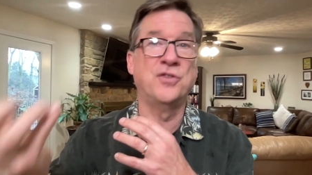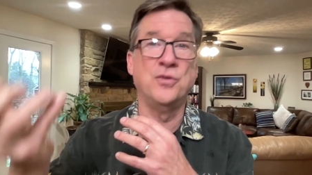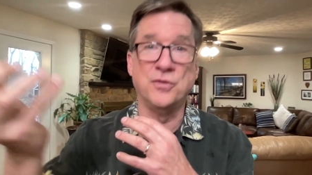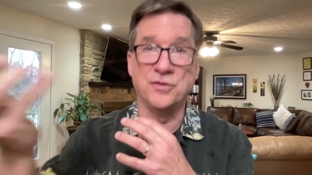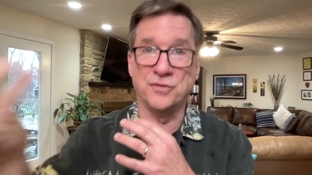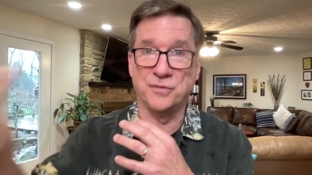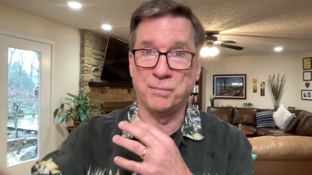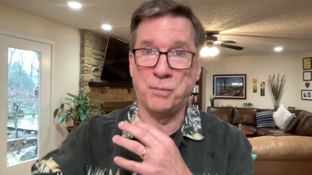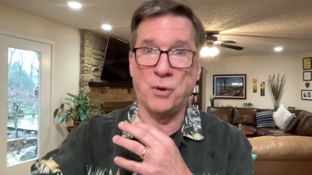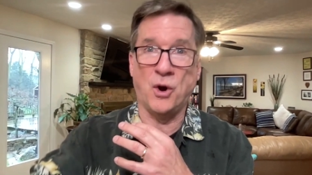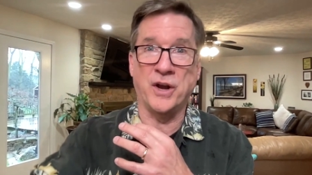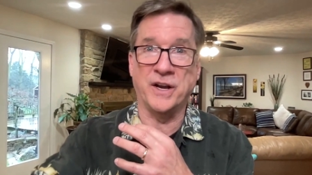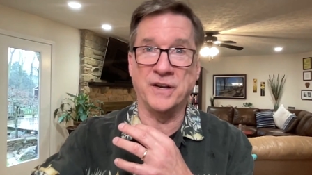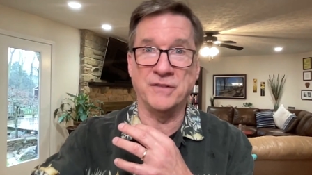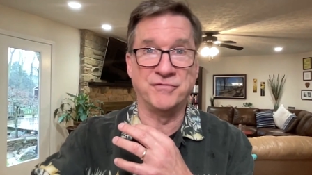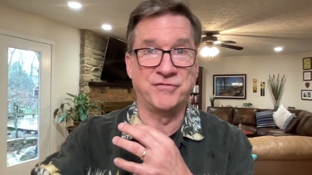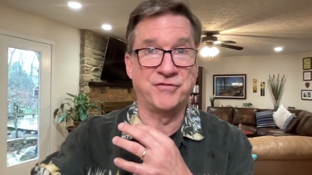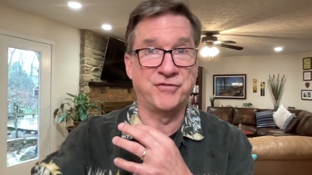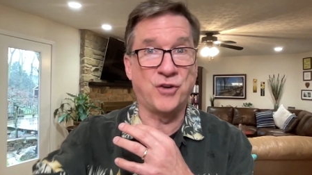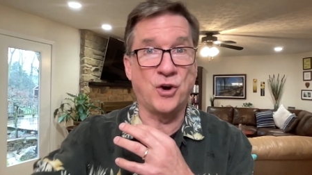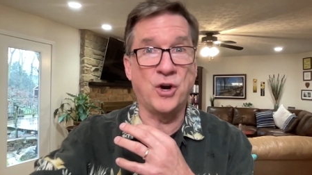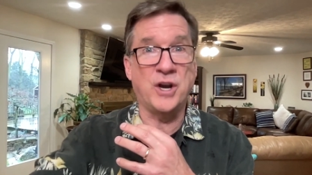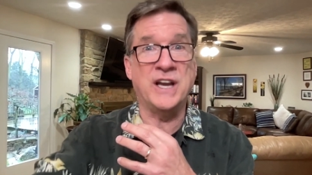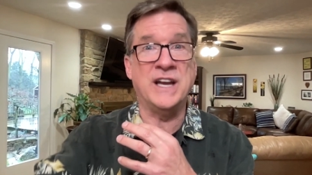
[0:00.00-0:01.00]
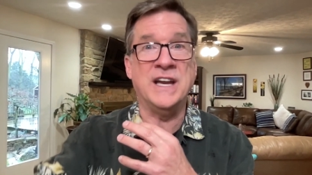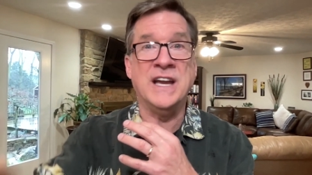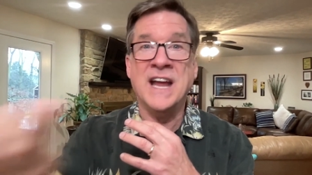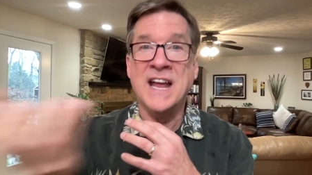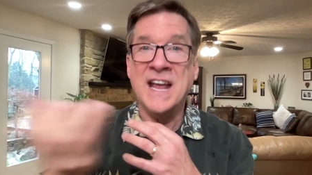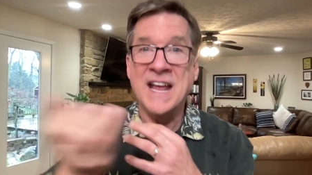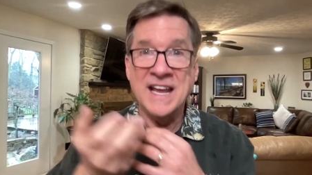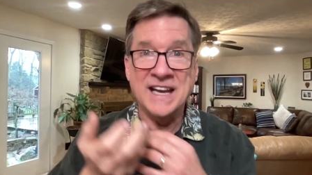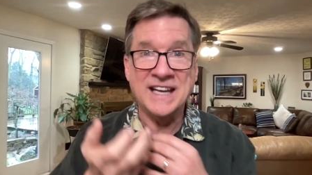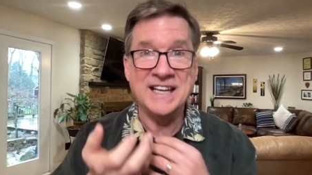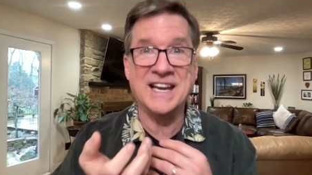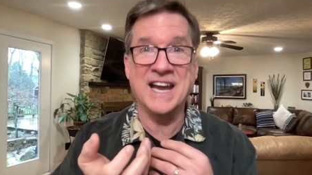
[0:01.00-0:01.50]
who is playing free,
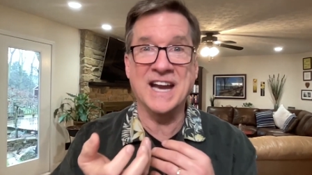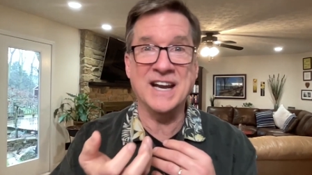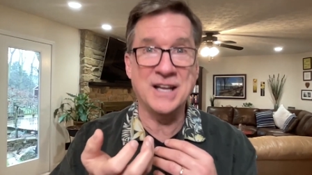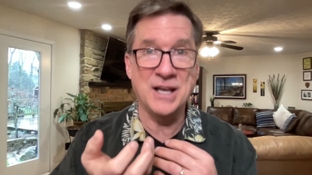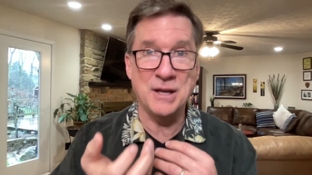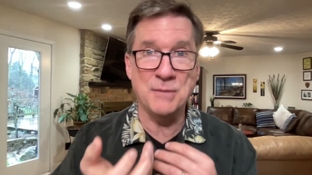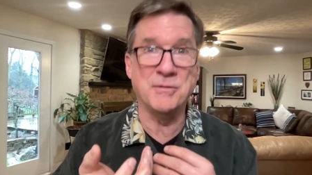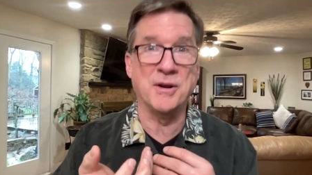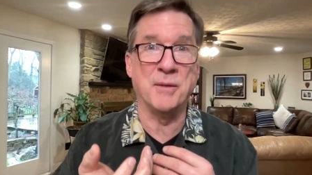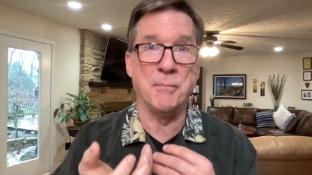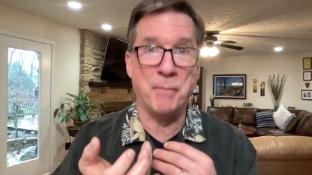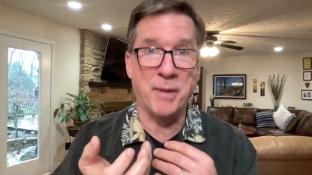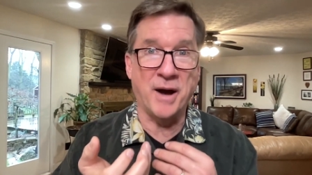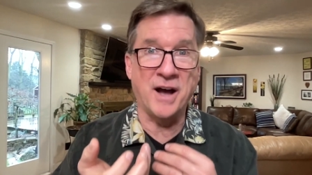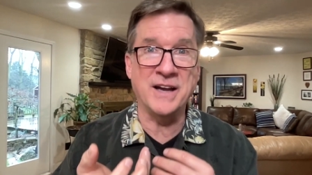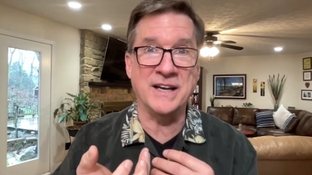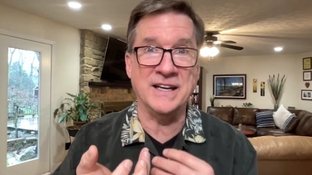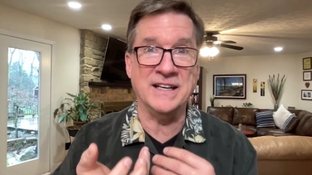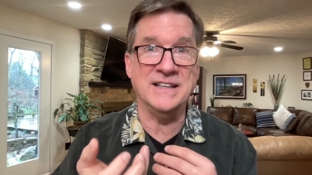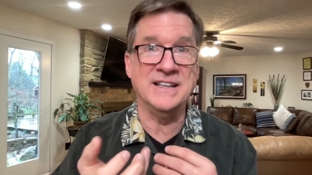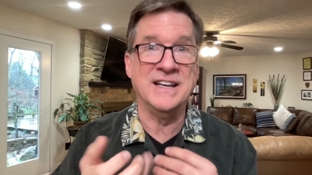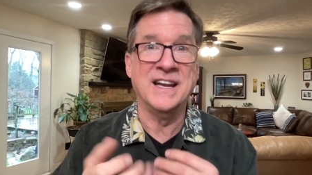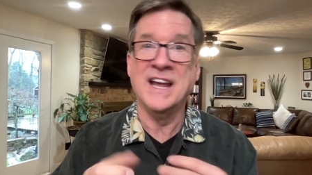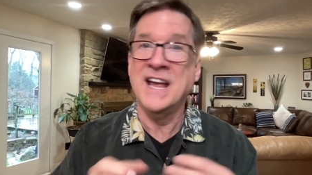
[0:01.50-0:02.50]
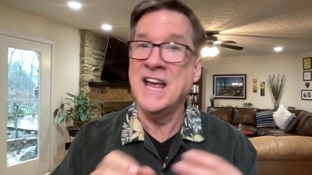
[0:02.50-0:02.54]
get him to bite,